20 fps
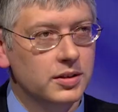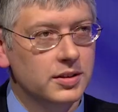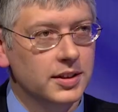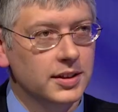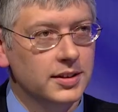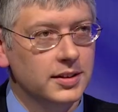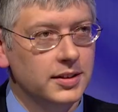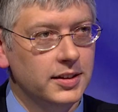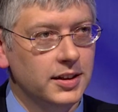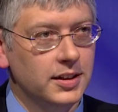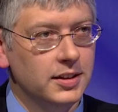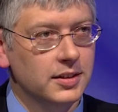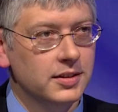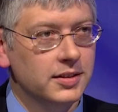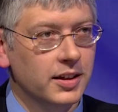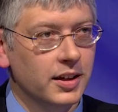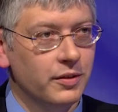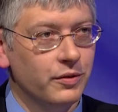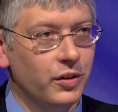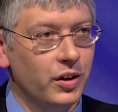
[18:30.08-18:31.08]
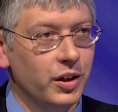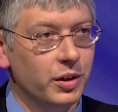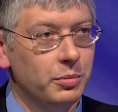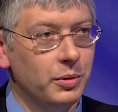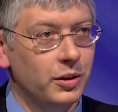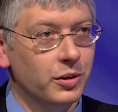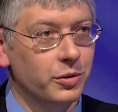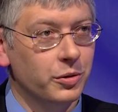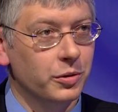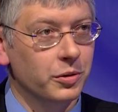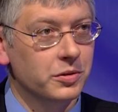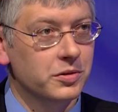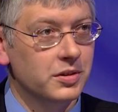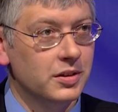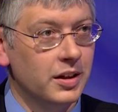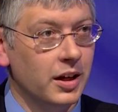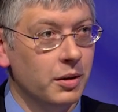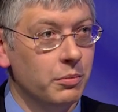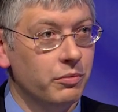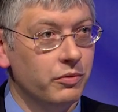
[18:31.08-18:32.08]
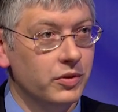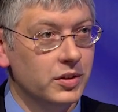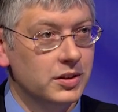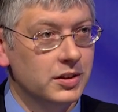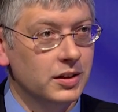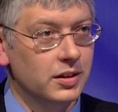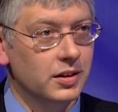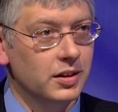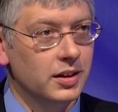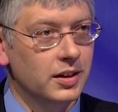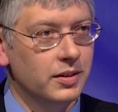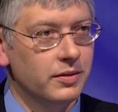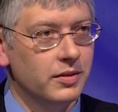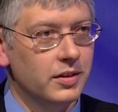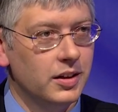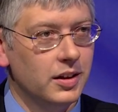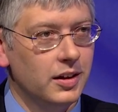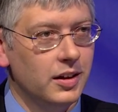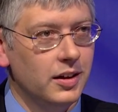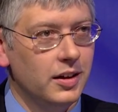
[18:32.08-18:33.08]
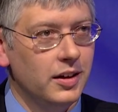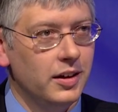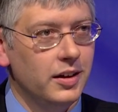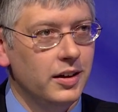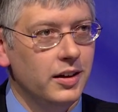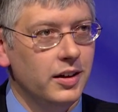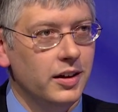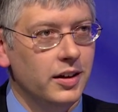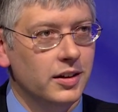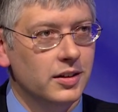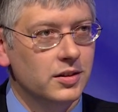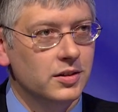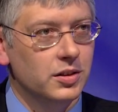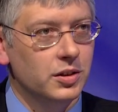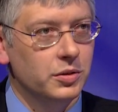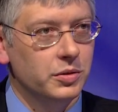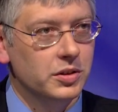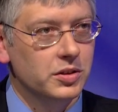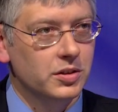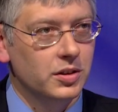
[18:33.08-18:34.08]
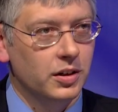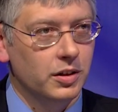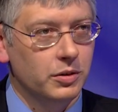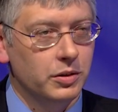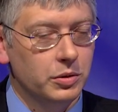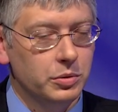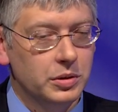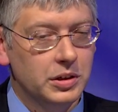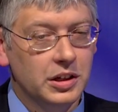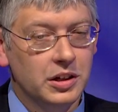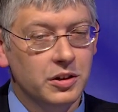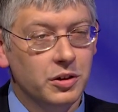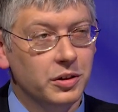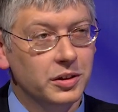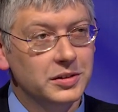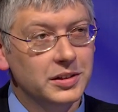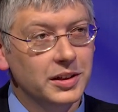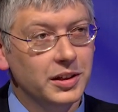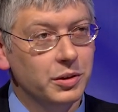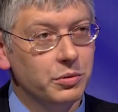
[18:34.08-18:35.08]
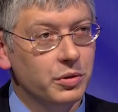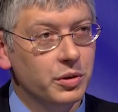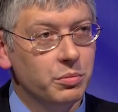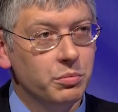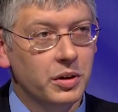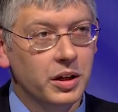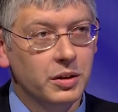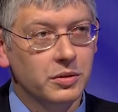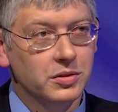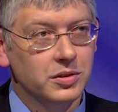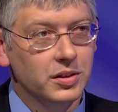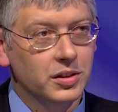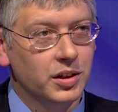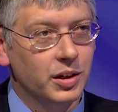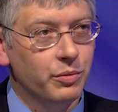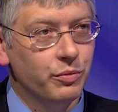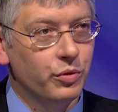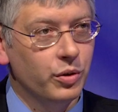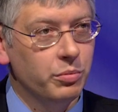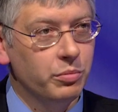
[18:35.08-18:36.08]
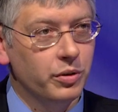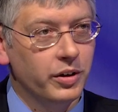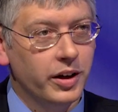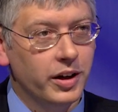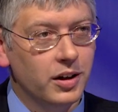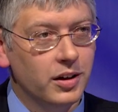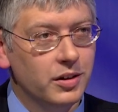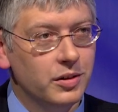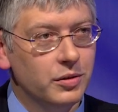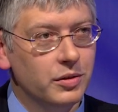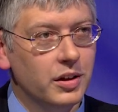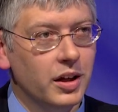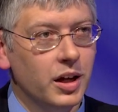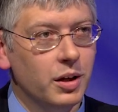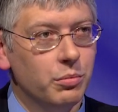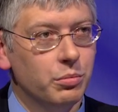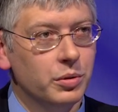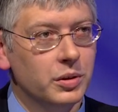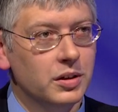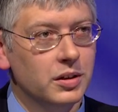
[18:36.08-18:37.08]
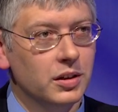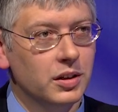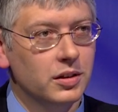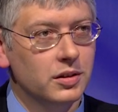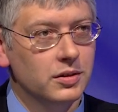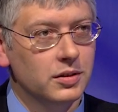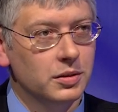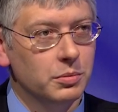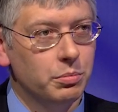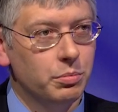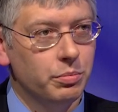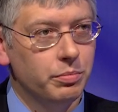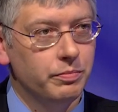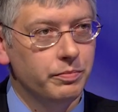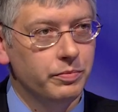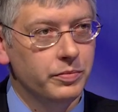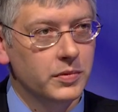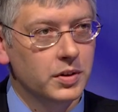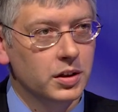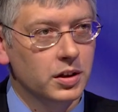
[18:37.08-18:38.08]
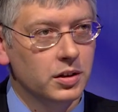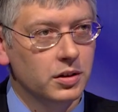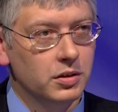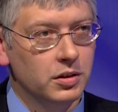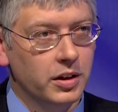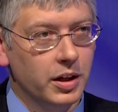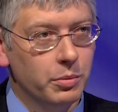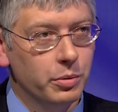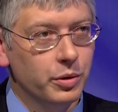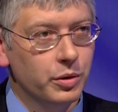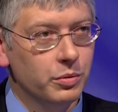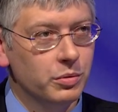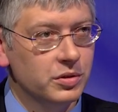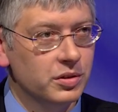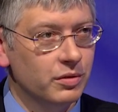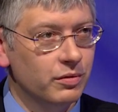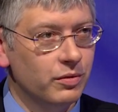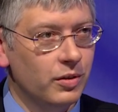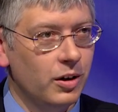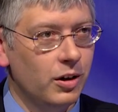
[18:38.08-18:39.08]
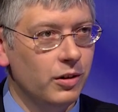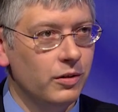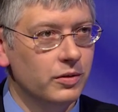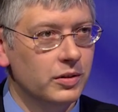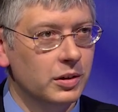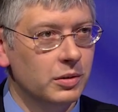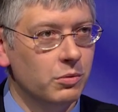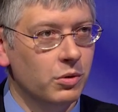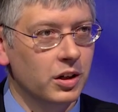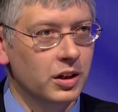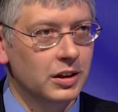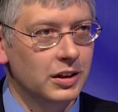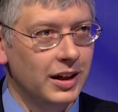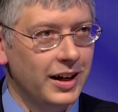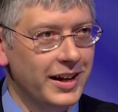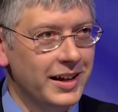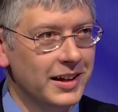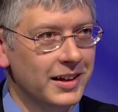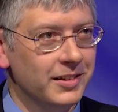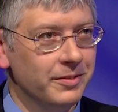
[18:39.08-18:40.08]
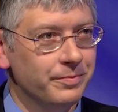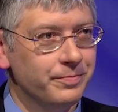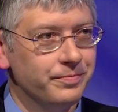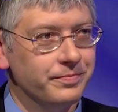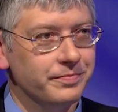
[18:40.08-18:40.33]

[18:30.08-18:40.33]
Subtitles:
16 sand volleyball courts in that facility. And so we started with, we didn't know exactly where the money was going to come from or how to do that, but the neighborhood was involved and wanted lighting